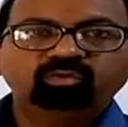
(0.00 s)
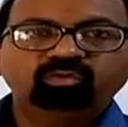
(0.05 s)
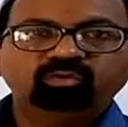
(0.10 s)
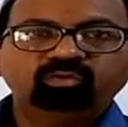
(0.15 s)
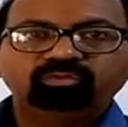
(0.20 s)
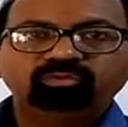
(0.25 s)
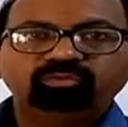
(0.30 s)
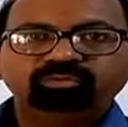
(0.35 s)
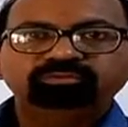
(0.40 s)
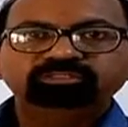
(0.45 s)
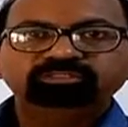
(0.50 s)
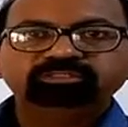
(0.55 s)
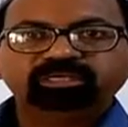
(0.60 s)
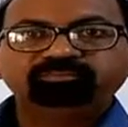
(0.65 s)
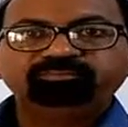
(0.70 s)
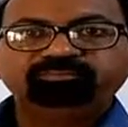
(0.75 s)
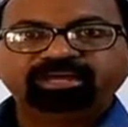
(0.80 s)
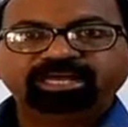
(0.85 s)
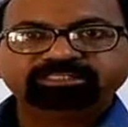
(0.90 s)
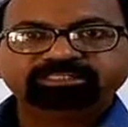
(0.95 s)
some
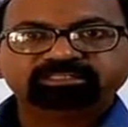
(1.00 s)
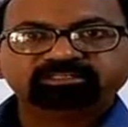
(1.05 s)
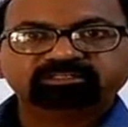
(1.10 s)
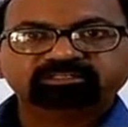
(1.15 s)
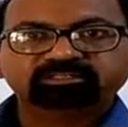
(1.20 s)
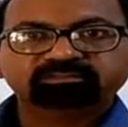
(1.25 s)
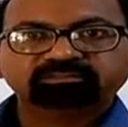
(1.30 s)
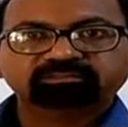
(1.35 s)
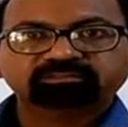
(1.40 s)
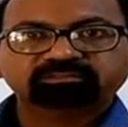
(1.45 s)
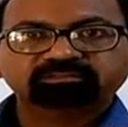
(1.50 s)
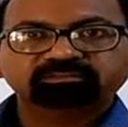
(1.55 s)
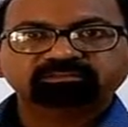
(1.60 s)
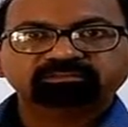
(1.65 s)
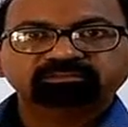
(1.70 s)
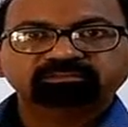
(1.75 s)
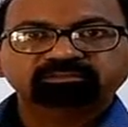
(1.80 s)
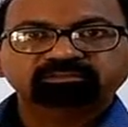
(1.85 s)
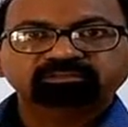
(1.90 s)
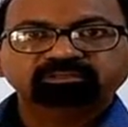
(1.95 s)
mass,
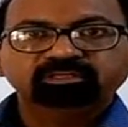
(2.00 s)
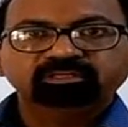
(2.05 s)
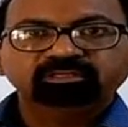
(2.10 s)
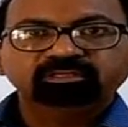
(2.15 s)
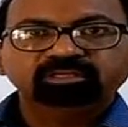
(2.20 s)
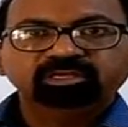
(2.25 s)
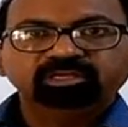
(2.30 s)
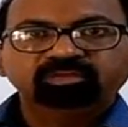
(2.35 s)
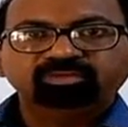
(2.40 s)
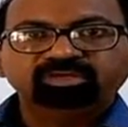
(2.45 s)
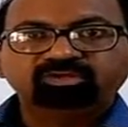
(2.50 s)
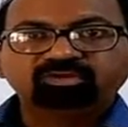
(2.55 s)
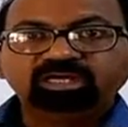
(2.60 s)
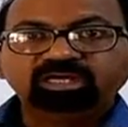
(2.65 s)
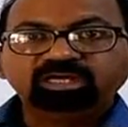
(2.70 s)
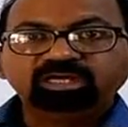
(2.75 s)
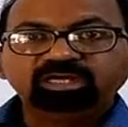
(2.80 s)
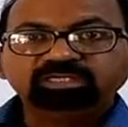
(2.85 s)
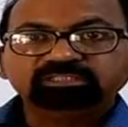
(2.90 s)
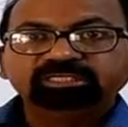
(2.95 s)
because
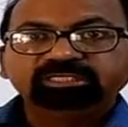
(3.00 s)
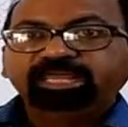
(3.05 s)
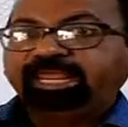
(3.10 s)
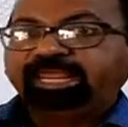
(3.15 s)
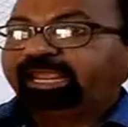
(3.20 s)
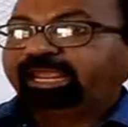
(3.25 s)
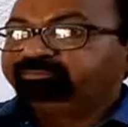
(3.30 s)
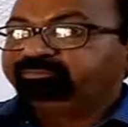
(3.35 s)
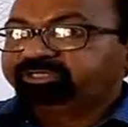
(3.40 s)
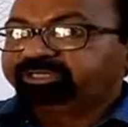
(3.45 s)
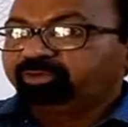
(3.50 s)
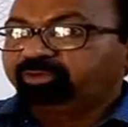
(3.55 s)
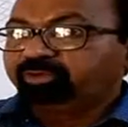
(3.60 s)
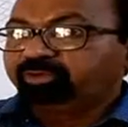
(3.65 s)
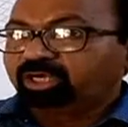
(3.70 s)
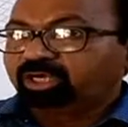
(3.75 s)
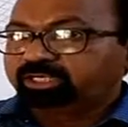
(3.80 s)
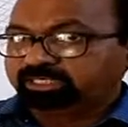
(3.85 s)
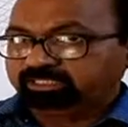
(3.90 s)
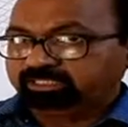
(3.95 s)
empty
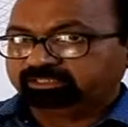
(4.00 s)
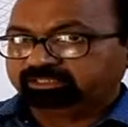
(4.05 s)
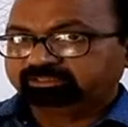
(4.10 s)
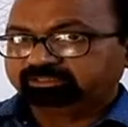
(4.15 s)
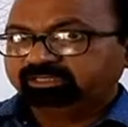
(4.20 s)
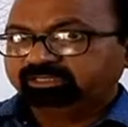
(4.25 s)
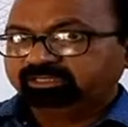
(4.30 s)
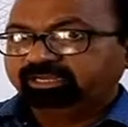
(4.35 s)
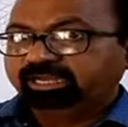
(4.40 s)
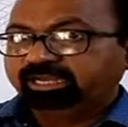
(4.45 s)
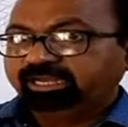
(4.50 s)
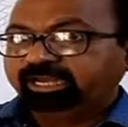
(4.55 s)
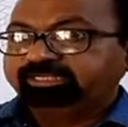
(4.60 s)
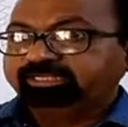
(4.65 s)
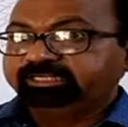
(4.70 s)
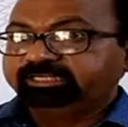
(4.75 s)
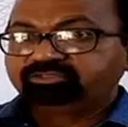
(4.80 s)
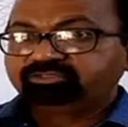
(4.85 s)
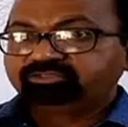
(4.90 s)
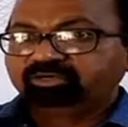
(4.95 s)
bottle, it does
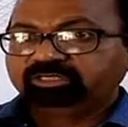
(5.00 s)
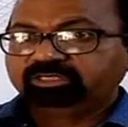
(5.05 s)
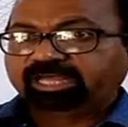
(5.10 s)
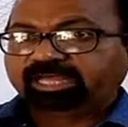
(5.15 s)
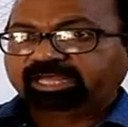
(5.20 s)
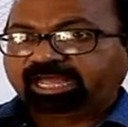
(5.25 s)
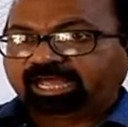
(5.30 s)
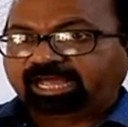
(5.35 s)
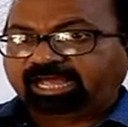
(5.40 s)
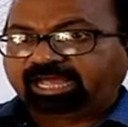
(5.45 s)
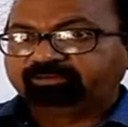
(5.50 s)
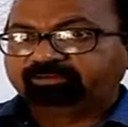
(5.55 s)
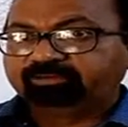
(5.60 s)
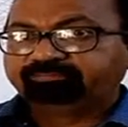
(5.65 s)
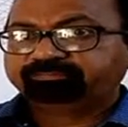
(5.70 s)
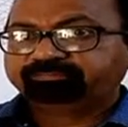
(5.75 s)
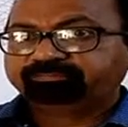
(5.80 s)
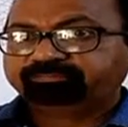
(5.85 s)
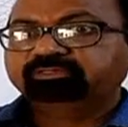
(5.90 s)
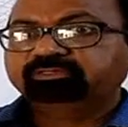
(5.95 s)
not have
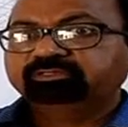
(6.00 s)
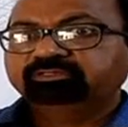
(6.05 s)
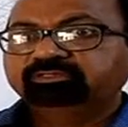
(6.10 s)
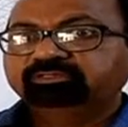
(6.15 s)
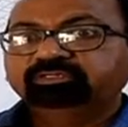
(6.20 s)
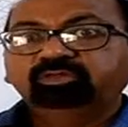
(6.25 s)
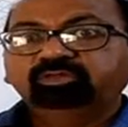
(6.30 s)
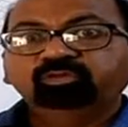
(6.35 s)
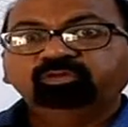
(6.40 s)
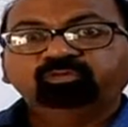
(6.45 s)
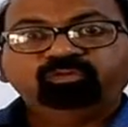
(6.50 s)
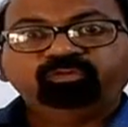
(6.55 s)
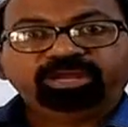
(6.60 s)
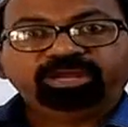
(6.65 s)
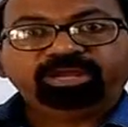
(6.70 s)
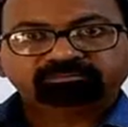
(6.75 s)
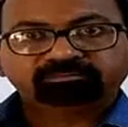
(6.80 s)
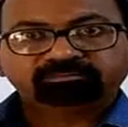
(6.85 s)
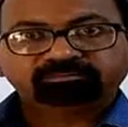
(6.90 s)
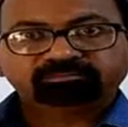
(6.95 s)
the weight.
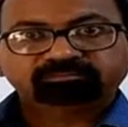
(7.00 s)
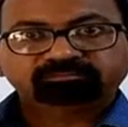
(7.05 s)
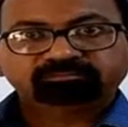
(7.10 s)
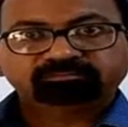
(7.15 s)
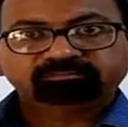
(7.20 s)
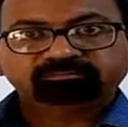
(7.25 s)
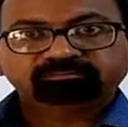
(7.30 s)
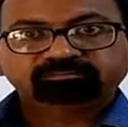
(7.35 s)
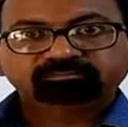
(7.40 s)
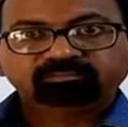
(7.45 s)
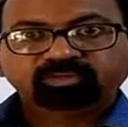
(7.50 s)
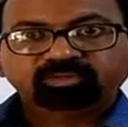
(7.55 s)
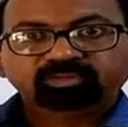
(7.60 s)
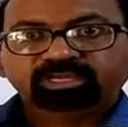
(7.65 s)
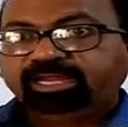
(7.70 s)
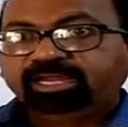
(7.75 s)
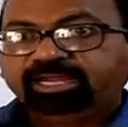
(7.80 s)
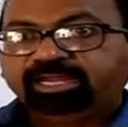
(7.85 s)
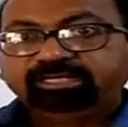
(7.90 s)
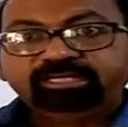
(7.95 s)
It
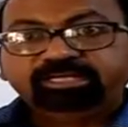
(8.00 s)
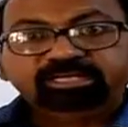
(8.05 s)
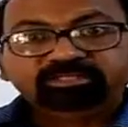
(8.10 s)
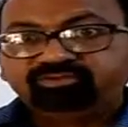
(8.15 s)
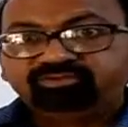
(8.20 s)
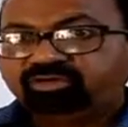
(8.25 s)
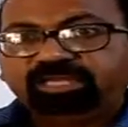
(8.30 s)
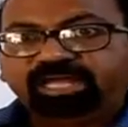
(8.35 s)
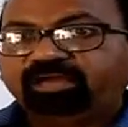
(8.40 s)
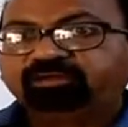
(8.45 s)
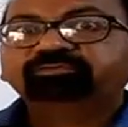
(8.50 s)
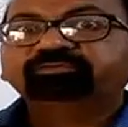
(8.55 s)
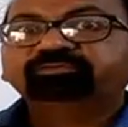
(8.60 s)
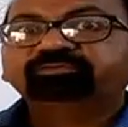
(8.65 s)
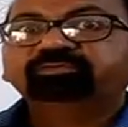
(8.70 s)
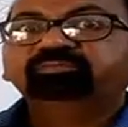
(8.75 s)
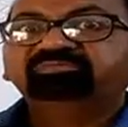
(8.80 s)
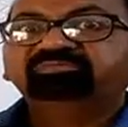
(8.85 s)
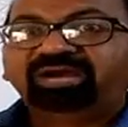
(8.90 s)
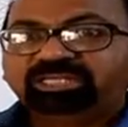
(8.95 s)
does not have
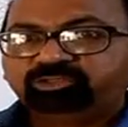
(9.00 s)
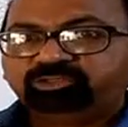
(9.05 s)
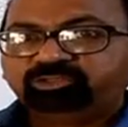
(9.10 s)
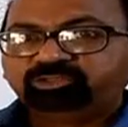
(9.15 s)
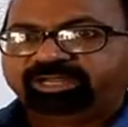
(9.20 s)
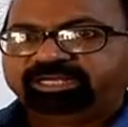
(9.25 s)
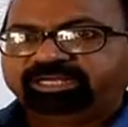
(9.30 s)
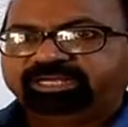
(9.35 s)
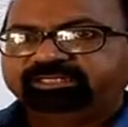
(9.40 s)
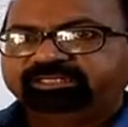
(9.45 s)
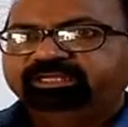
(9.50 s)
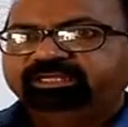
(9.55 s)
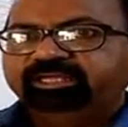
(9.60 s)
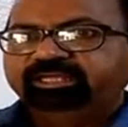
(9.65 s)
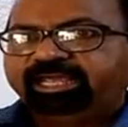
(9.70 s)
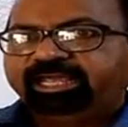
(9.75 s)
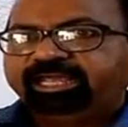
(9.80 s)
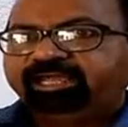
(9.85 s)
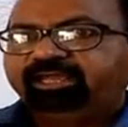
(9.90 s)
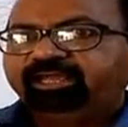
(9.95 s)
much weight.
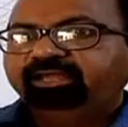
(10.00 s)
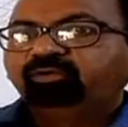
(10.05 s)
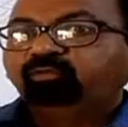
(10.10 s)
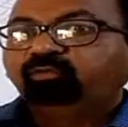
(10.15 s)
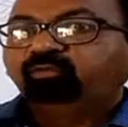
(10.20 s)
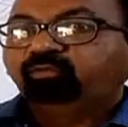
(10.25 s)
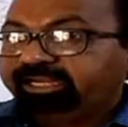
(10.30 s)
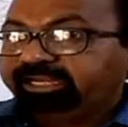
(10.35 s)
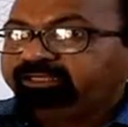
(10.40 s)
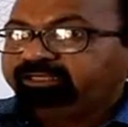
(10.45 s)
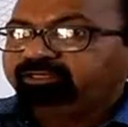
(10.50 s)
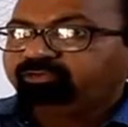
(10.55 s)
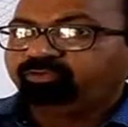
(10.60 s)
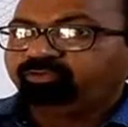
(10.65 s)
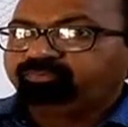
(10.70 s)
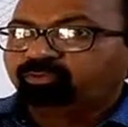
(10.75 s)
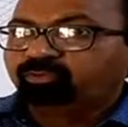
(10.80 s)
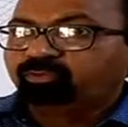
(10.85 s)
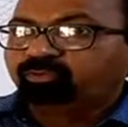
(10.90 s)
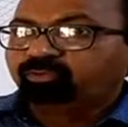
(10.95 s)
When we
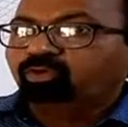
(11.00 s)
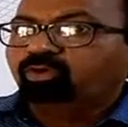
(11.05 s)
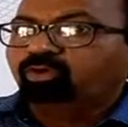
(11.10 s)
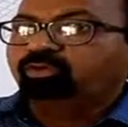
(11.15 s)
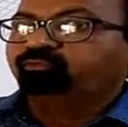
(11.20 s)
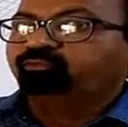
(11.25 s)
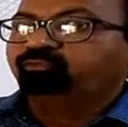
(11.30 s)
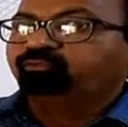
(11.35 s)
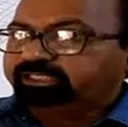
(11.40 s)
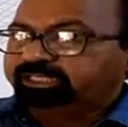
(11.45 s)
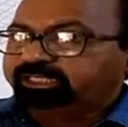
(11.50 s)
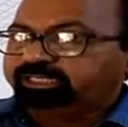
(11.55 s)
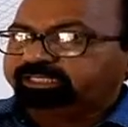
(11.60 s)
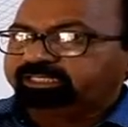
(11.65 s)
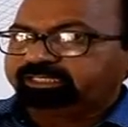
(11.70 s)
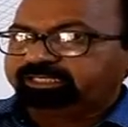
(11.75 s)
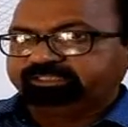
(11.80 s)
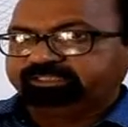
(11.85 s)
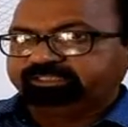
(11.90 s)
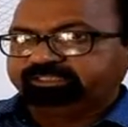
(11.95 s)
pour water in
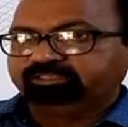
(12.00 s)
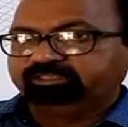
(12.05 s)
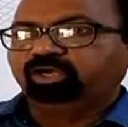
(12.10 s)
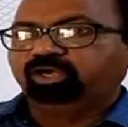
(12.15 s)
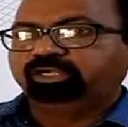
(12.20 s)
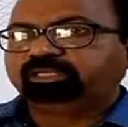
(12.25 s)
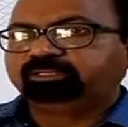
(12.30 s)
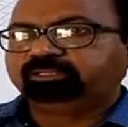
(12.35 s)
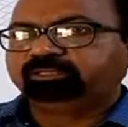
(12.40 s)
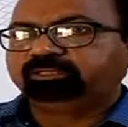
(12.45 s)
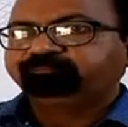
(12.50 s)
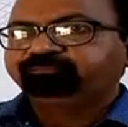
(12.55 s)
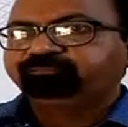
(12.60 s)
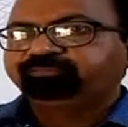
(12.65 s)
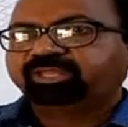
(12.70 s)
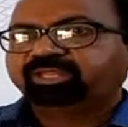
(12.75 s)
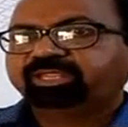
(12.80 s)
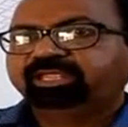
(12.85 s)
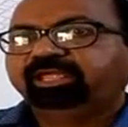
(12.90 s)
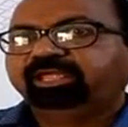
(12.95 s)
the bottle,
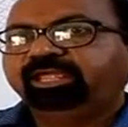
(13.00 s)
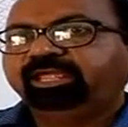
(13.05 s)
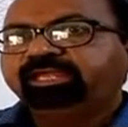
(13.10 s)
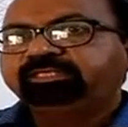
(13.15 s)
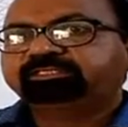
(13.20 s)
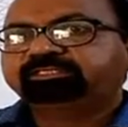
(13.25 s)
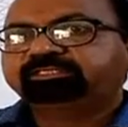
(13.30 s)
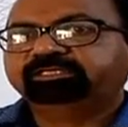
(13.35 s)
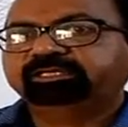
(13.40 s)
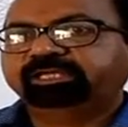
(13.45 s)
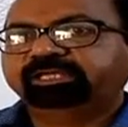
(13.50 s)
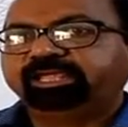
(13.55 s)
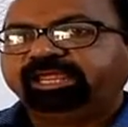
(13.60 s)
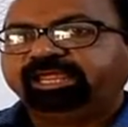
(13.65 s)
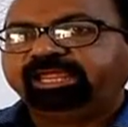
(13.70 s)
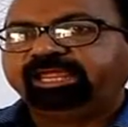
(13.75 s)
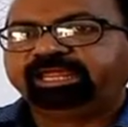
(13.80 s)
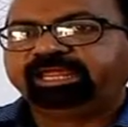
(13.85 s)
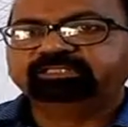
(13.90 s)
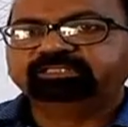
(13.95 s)
it
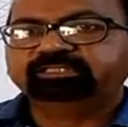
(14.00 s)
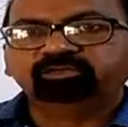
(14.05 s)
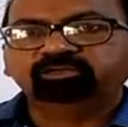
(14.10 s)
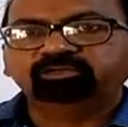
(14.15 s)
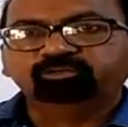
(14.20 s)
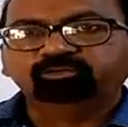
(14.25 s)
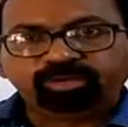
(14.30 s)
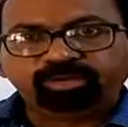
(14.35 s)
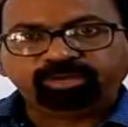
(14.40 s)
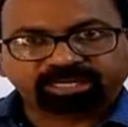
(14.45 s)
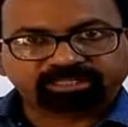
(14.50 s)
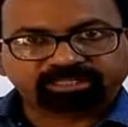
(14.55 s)
gains the weight.